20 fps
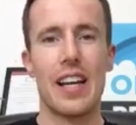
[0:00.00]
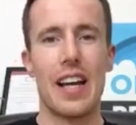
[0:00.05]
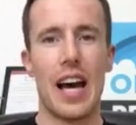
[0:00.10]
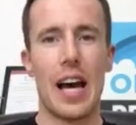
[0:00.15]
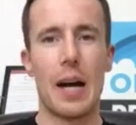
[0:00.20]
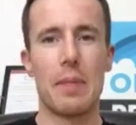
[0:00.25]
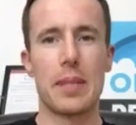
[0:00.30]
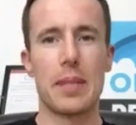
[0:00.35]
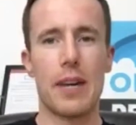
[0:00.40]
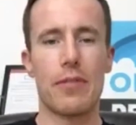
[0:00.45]

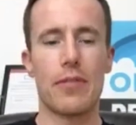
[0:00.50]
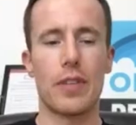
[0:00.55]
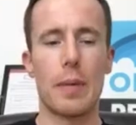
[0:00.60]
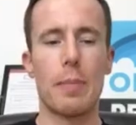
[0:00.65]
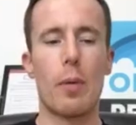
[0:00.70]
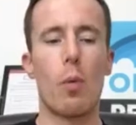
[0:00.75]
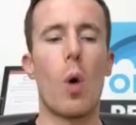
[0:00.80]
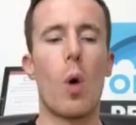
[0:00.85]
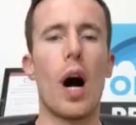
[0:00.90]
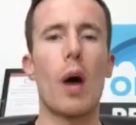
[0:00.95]
Definitely.
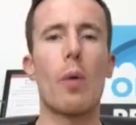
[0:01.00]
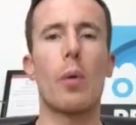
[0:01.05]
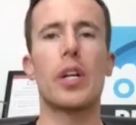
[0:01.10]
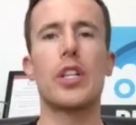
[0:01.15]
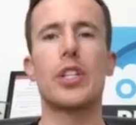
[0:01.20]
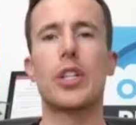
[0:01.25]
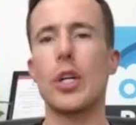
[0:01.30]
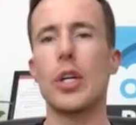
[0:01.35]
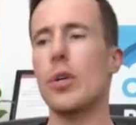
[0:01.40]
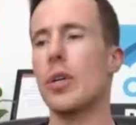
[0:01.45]
But what I want
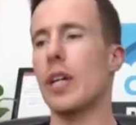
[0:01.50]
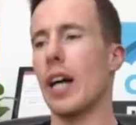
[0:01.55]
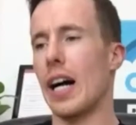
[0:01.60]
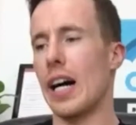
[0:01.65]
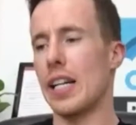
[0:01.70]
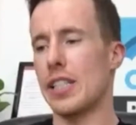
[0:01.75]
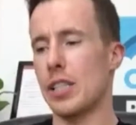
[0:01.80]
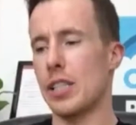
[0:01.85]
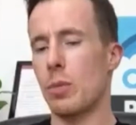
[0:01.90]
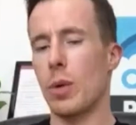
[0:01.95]
to do,
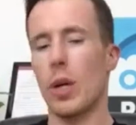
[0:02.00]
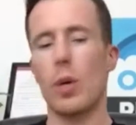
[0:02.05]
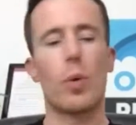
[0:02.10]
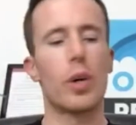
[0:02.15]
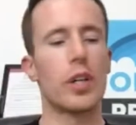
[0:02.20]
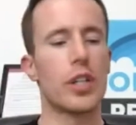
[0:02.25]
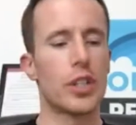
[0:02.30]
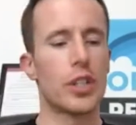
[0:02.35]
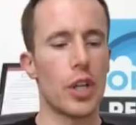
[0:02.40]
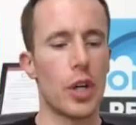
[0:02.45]
guys, is what I
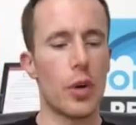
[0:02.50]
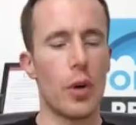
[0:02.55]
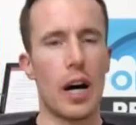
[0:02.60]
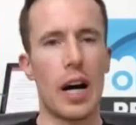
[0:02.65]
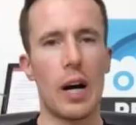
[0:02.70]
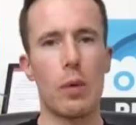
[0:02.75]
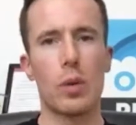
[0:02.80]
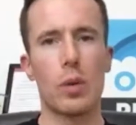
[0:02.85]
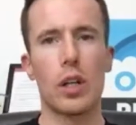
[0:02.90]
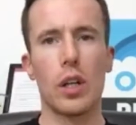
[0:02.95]
want to do.
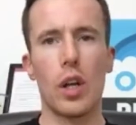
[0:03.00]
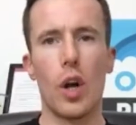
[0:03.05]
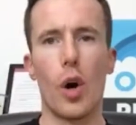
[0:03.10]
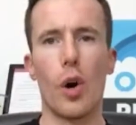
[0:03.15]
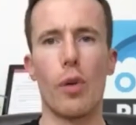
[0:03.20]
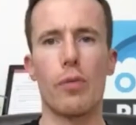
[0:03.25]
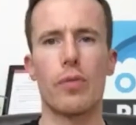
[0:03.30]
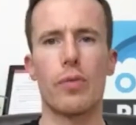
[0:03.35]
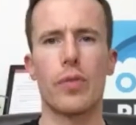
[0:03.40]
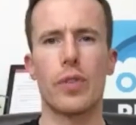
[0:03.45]
I would
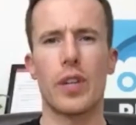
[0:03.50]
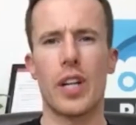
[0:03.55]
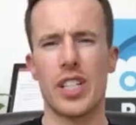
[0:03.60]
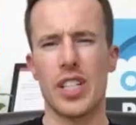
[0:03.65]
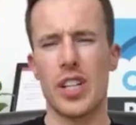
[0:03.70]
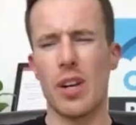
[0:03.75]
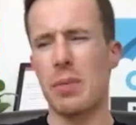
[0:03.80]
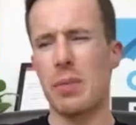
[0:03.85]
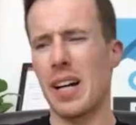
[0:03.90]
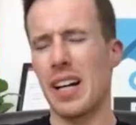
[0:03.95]
love, because
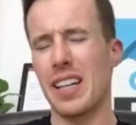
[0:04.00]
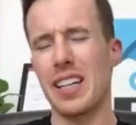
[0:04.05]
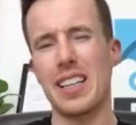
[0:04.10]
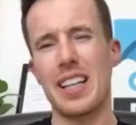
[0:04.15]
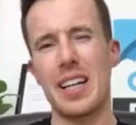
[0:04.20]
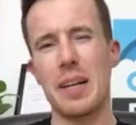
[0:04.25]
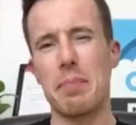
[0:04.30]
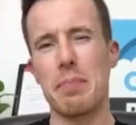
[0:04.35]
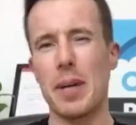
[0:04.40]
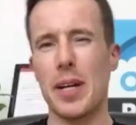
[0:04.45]
you know I'm kind of
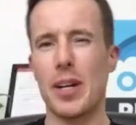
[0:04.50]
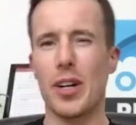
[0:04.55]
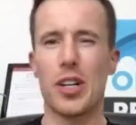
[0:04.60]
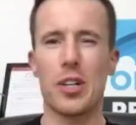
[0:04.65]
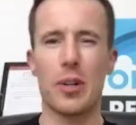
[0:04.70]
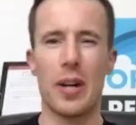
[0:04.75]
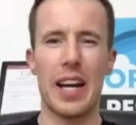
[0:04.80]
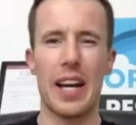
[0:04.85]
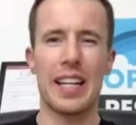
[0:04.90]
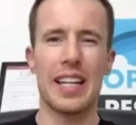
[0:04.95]
like big on
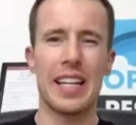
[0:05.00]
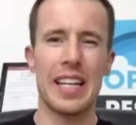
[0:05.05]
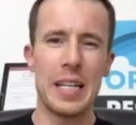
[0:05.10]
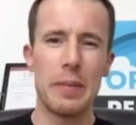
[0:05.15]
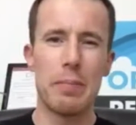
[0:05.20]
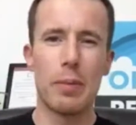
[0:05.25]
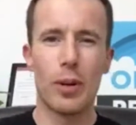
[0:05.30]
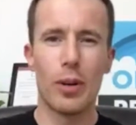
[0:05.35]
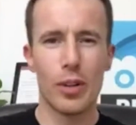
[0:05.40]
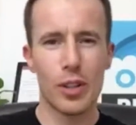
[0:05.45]
creating
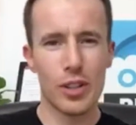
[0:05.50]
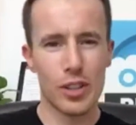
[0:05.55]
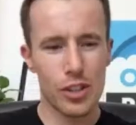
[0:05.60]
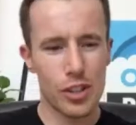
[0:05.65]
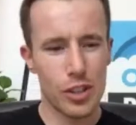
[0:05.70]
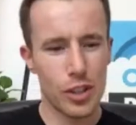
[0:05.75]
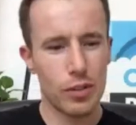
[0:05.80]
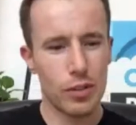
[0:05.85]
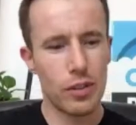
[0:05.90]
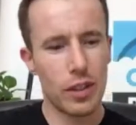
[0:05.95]
ebooks
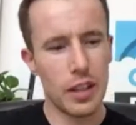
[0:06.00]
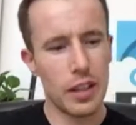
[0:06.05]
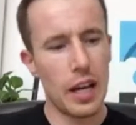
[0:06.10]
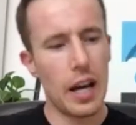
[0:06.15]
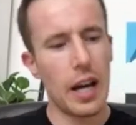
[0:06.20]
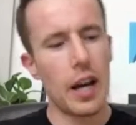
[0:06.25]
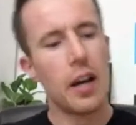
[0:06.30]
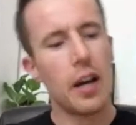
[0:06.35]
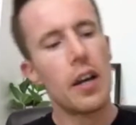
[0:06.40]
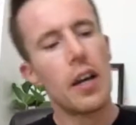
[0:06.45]
and stuff like
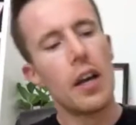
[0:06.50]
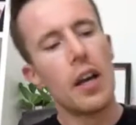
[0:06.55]
that.